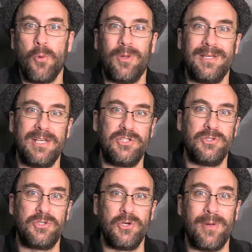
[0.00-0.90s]
will lead
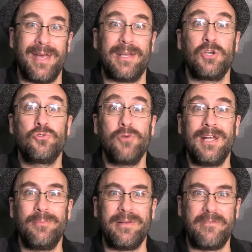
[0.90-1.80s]
you to an
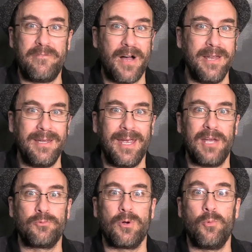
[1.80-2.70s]
incredibly fun
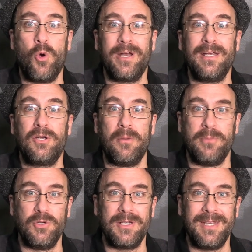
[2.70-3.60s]
and rewarding
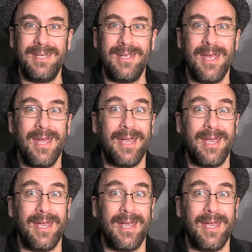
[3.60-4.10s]
community